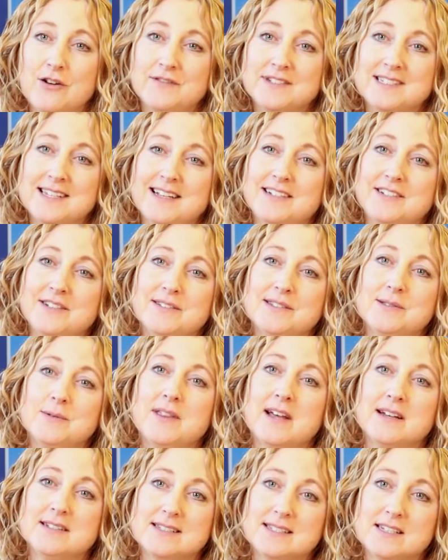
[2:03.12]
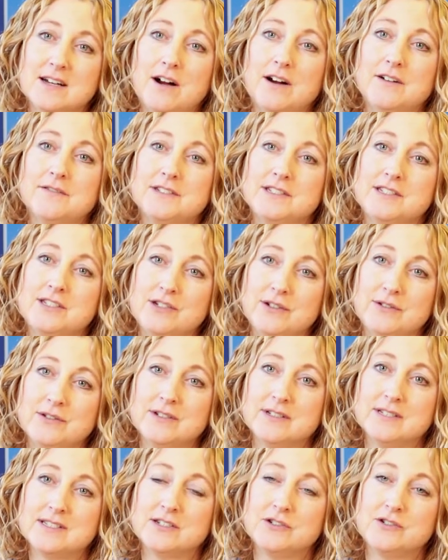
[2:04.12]
conversations with our staff and
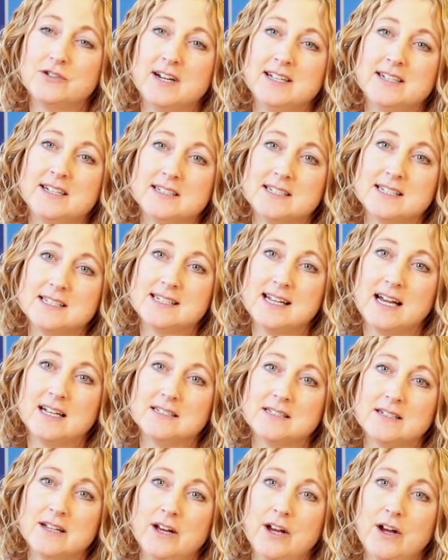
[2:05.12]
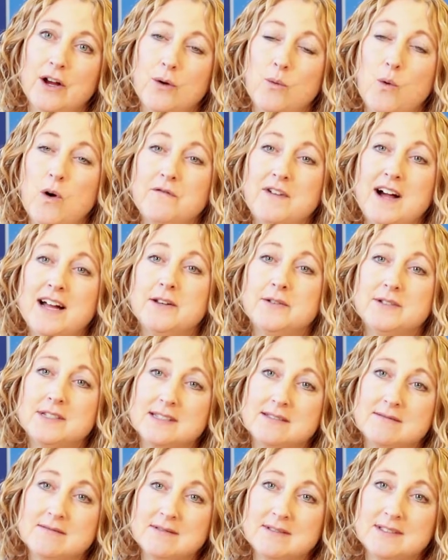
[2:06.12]
students to try and understand what
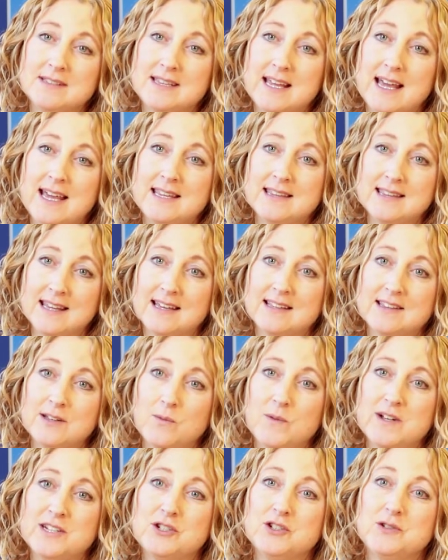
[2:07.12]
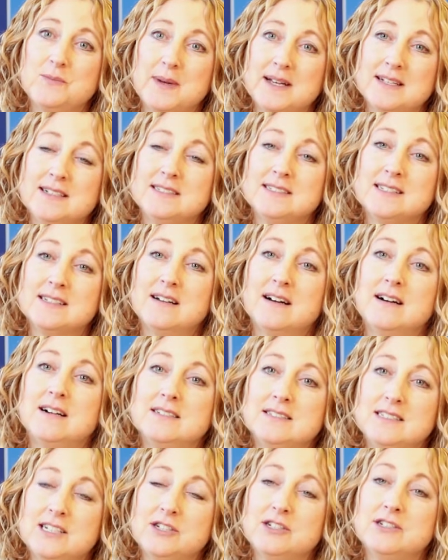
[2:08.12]
values they think that we should build
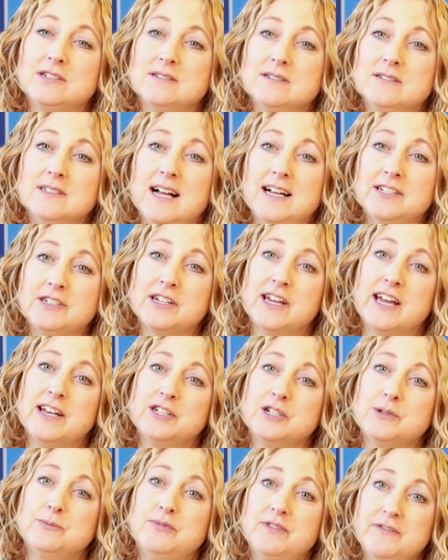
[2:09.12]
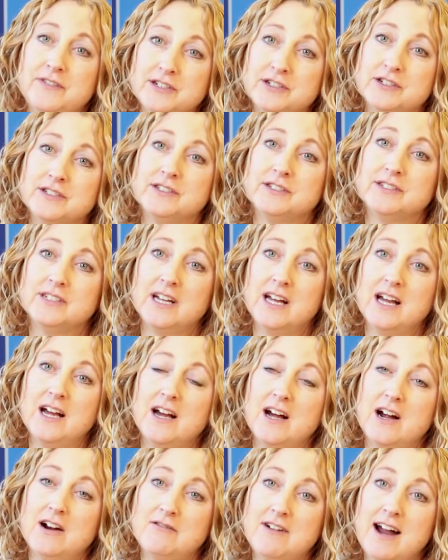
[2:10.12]
our digital education provision
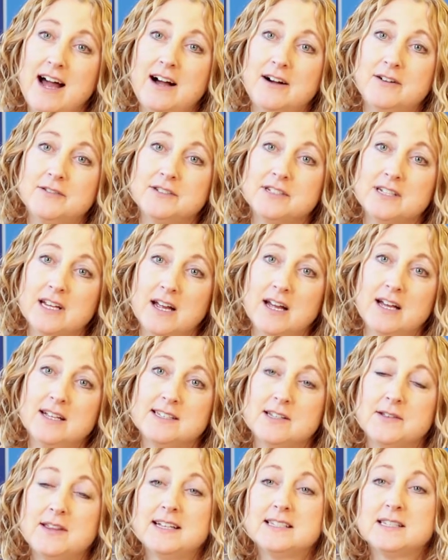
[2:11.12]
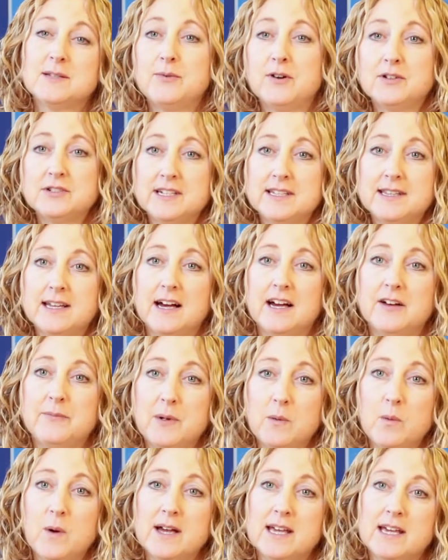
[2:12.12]
around. So that's the project that I've
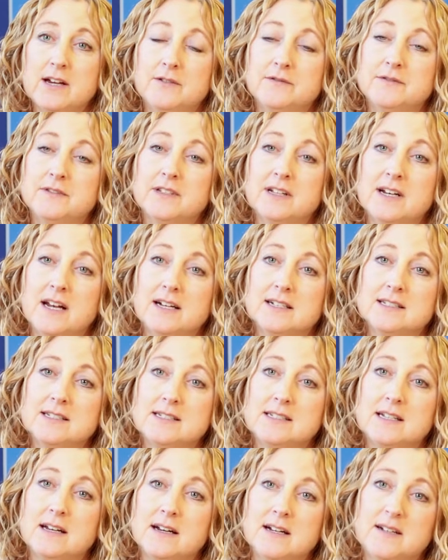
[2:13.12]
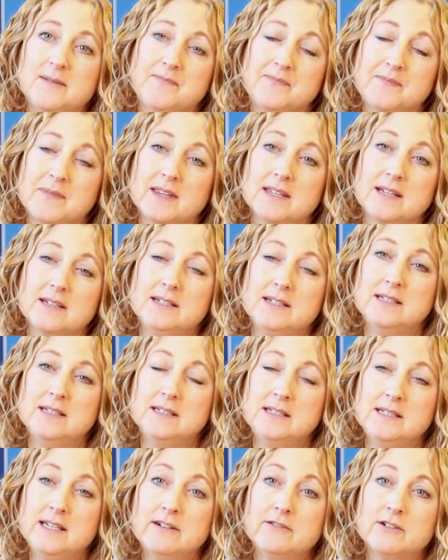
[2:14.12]
been working on for the last um,
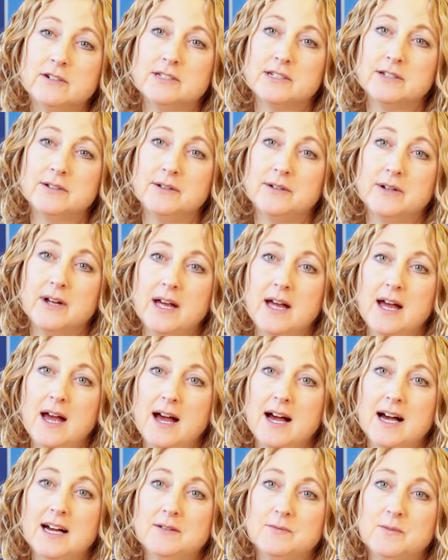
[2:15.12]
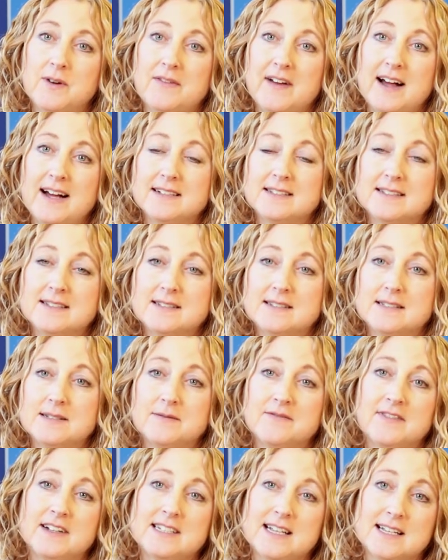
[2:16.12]
year or two, and we've had
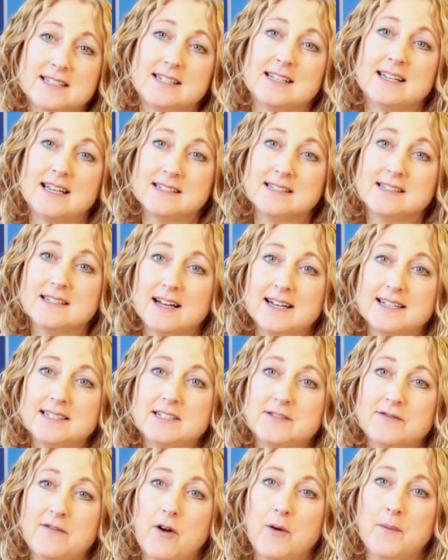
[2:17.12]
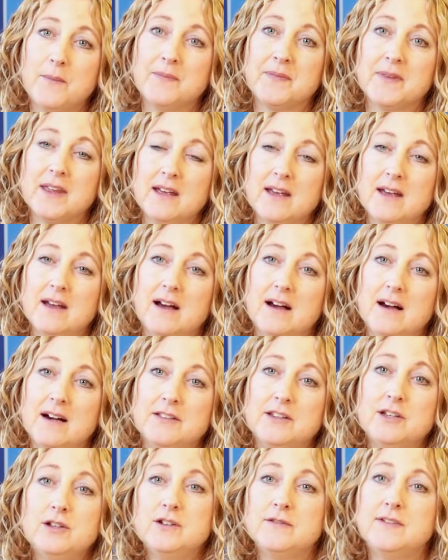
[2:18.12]
some fantastic insights from
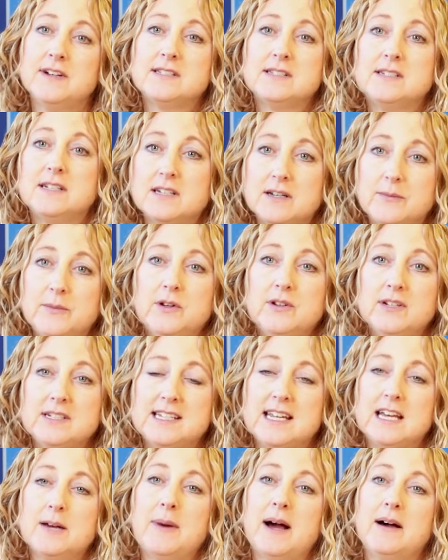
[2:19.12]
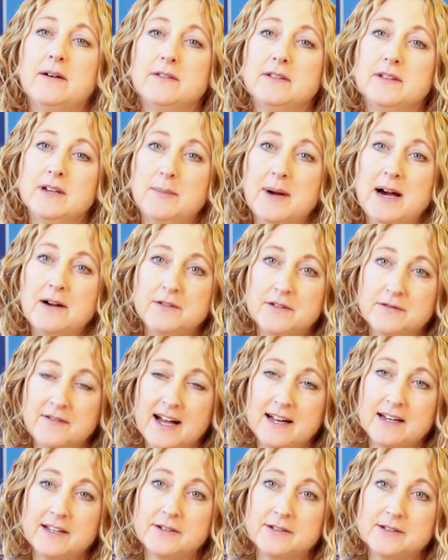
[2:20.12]
uh, the university community about, about the
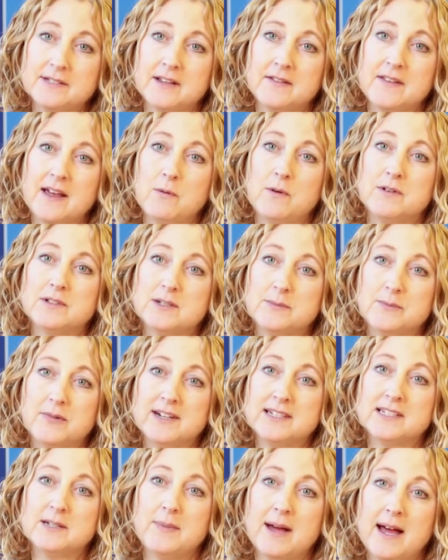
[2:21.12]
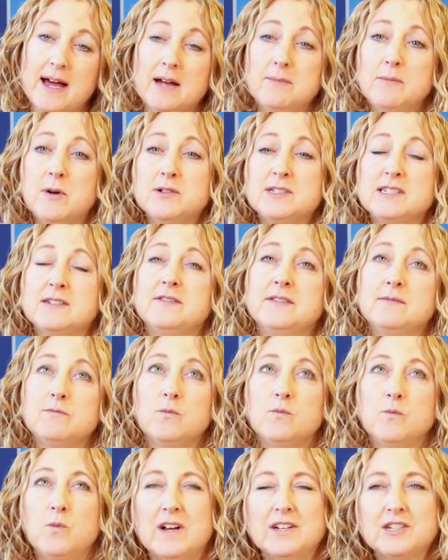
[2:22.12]
values that they want to bring to bear, most of
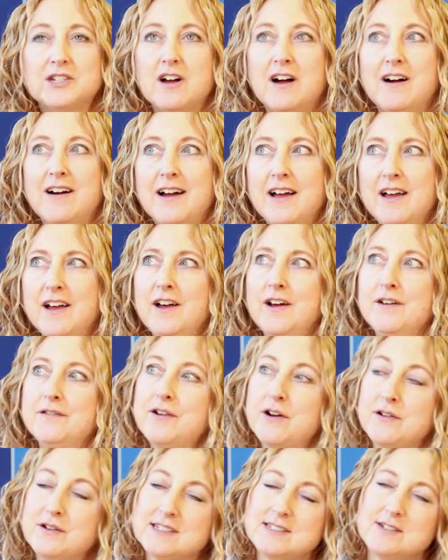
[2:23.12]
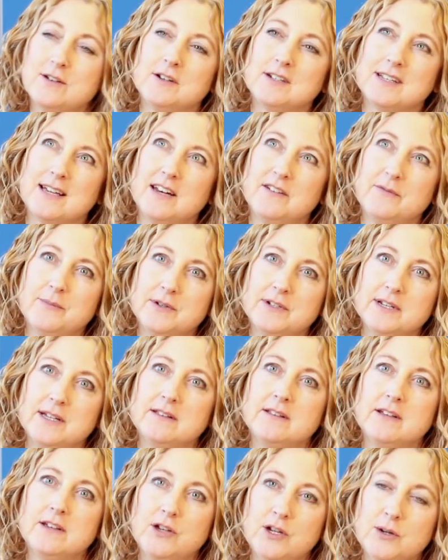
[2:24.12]
which are focused on kind of
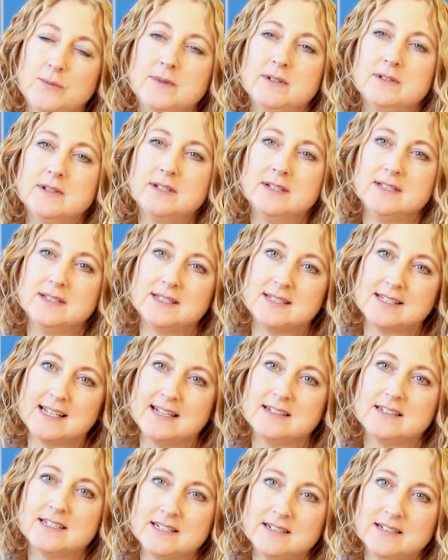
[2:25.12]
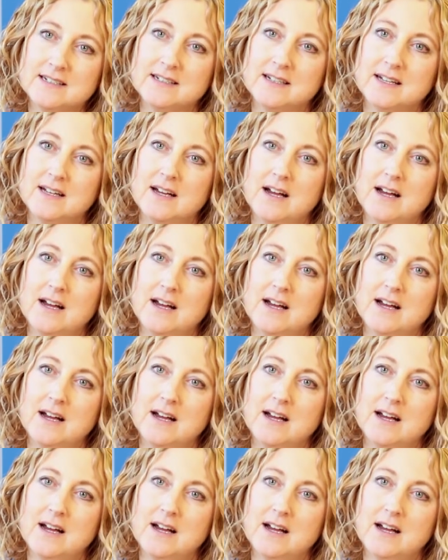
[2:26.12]
putting the human at the centre